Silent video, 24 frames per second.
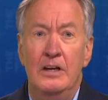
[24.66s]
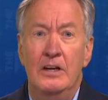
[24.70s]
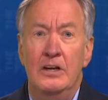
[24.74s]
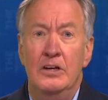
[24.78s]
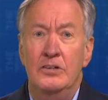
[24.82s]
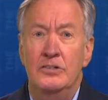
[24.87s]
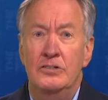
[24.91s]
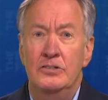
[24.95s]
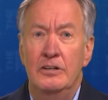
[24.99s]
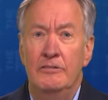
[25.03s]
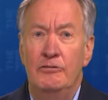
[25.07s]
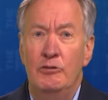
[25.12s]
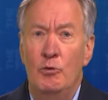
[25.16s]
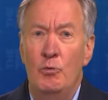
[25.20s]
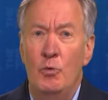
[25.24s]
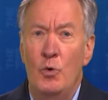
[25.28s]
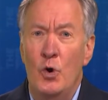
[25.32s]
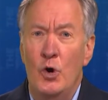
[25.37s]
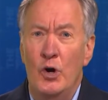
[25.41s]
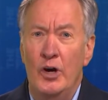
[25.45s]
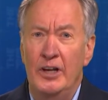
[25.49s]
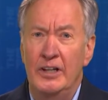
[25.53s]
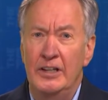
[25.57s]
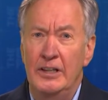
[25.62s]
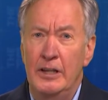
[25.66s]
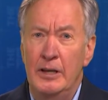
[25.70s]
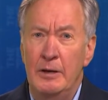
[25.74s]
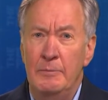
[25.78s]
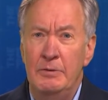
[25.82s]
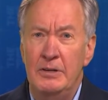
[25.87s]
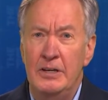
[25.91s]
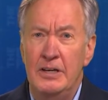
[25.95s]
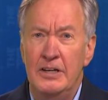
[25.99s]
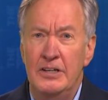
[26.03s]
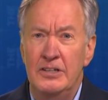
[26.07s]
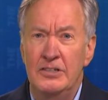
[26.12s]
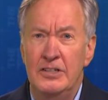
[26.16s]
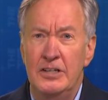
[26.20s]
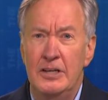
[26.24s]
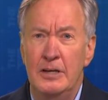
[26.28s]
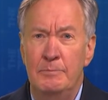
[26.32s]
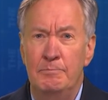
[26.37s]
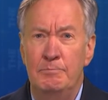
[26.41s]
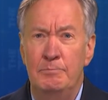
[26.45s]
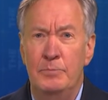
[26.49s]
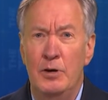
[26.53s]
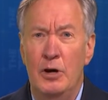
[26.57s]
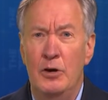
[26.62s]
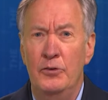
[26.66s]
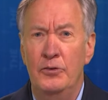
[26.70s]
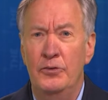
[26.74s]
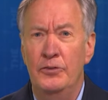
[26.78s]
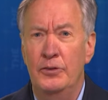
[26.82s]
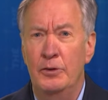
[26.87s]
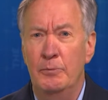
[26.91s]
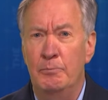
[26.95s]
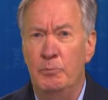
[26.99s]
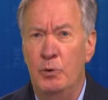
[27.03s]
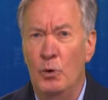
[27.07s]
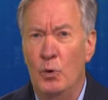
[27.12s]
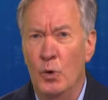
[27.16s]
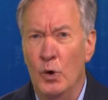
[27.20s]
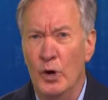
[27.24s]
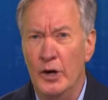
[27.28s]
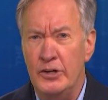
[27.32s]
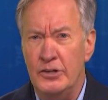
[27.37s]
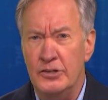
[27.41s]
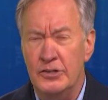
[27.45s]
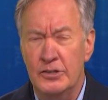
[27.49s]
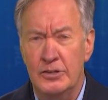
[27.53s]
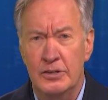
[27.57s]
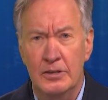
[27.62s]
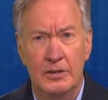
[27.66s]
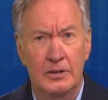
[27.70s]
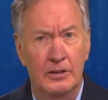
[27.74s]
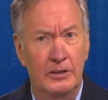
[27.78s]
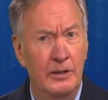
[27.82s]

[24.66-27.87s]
Civil war in Libya has hit both the ports,